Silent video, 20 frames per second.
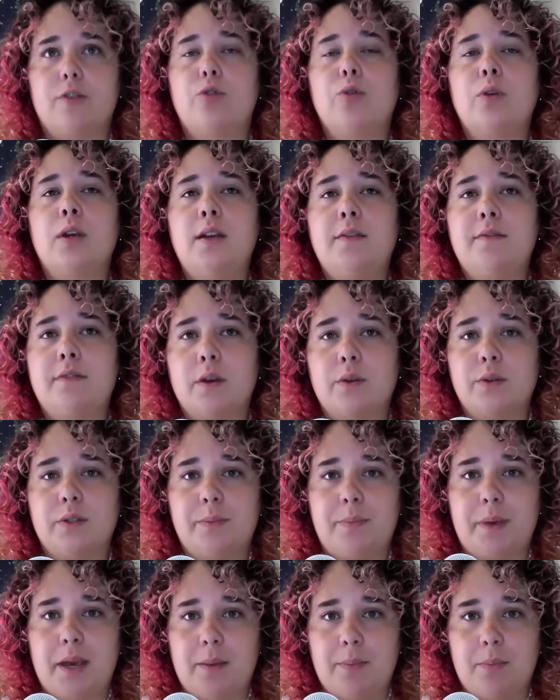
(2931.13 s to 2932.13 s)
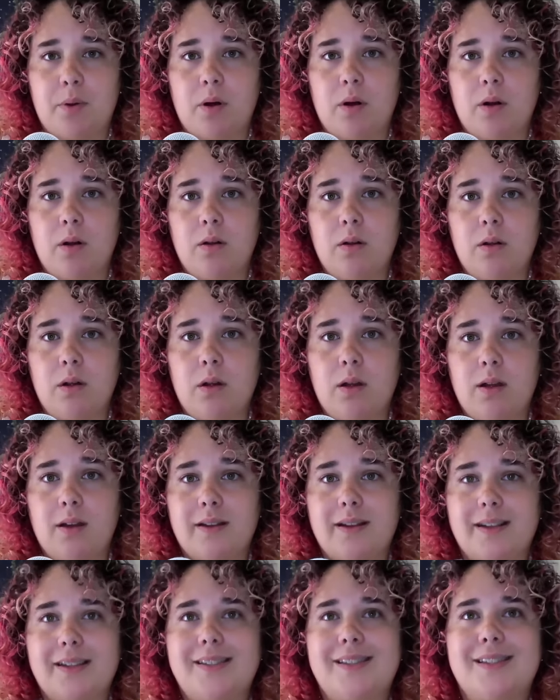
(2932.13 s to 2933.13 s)
Grieve those people
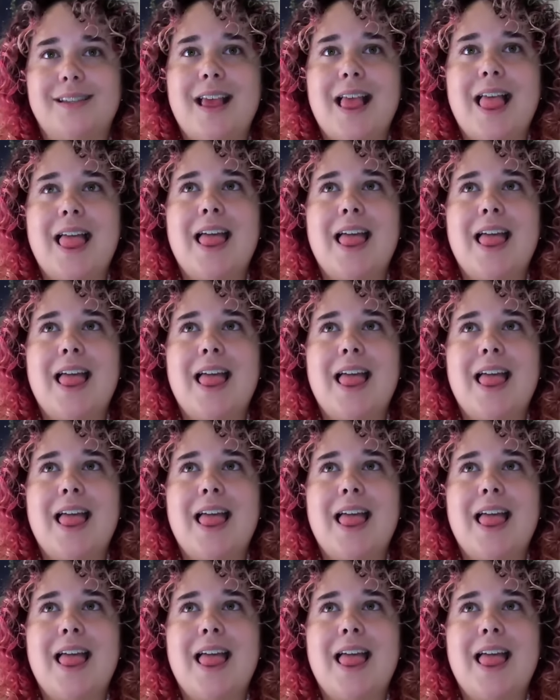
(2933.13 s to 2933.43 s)
because